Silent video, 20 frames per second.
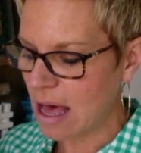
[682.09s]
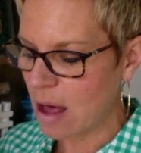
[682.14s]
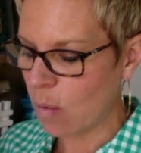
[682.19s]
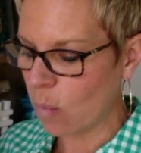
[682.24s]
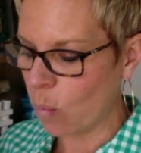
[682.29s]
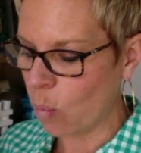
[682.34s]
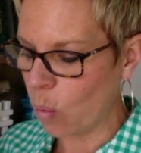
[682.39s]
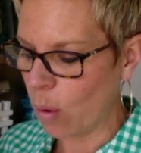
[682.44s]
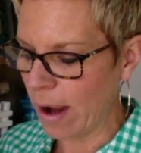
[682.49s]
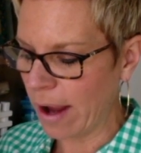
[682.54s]

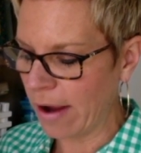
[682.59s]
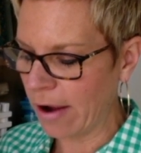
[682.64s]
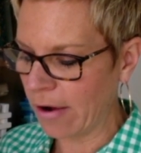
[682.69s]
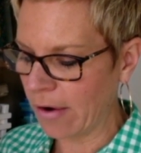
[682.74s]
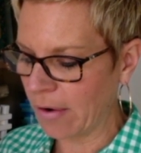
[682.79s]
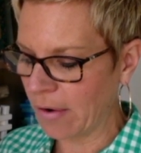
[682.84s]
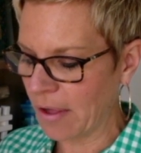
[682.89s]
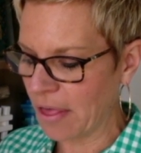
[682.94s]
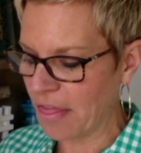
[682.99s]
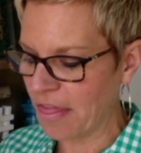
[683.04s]

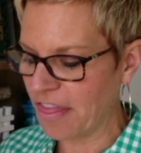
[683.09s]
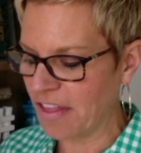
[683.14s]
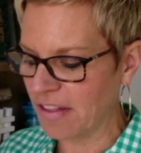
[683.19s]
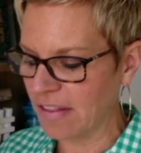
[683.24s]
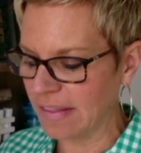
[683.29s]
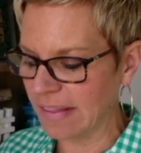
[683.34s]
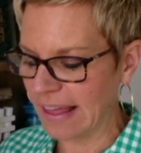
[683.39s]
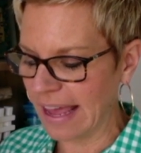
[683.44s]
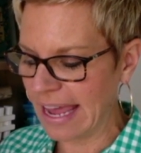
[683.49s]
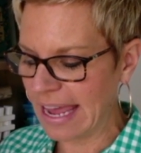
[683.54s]
where the
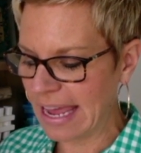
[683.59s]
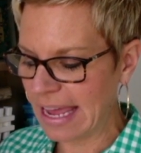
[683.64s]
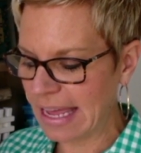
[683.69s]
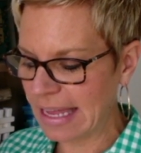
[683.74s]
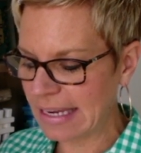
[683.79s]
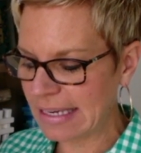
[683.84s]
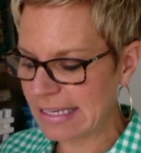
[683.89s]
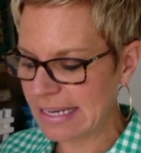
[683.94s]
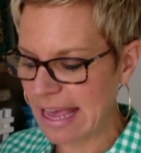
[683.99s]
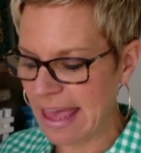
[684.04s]

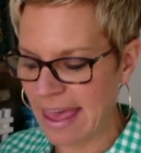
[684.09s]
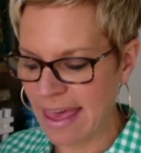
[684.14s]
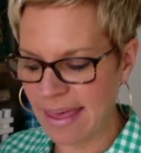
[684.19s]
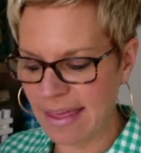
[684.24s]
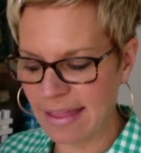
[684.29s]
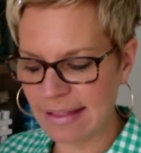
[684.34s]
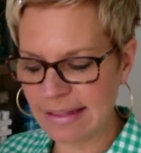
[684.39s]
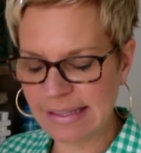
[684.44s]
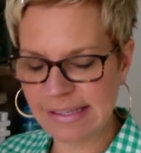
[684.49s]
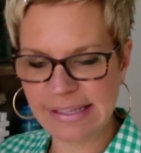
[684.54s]
land
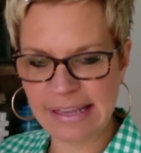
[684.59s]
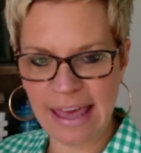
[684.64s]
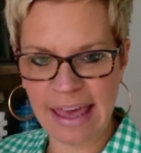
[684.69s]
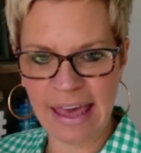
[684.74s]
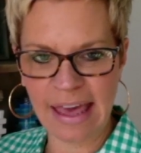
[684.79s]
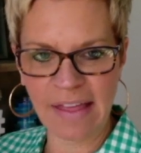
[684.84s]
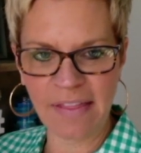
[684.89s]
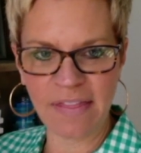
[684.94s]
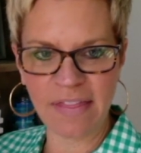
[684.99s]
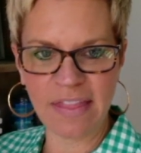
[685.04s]
ends
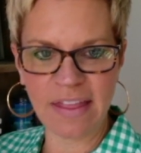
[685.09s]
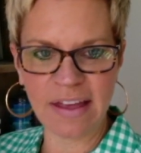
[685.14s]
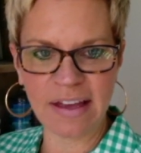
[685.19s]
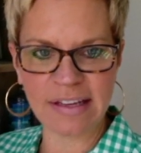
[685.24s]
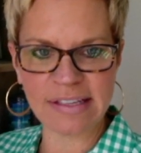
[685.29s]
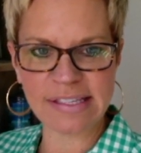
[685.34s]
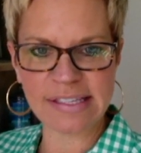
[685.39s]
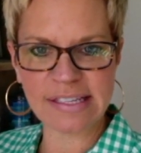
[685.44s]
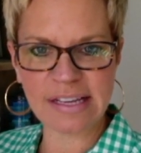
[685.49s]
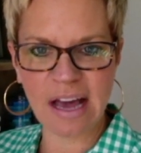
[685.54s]
and the
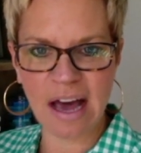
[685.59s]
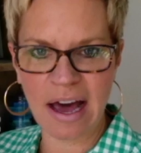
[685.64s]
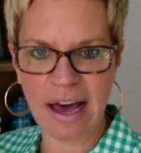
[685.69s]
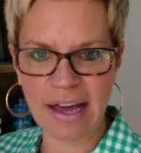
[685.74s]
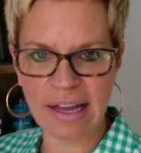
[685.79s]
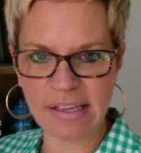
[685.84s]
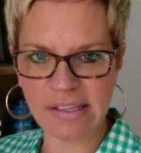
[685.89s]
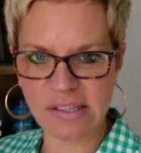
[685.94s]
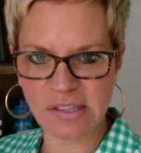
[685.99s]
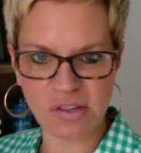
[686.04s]

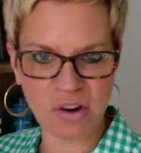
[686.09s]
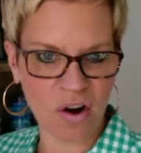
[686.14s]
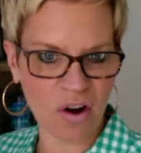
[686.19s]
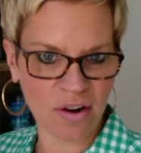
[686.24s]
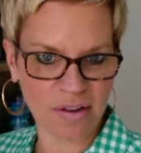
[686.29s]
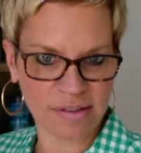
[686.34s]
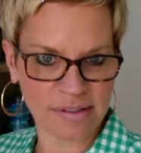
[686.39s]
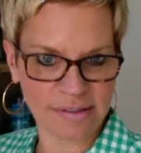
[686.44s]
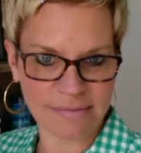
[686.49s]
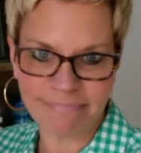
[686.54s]
sky
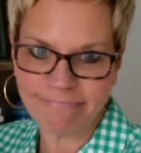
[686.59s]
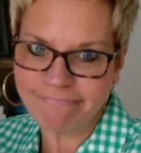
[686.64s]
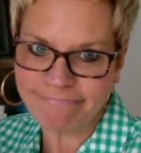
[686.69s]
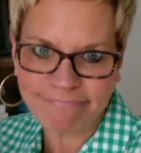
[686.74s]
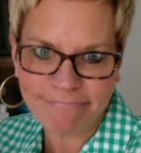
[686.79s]
starts.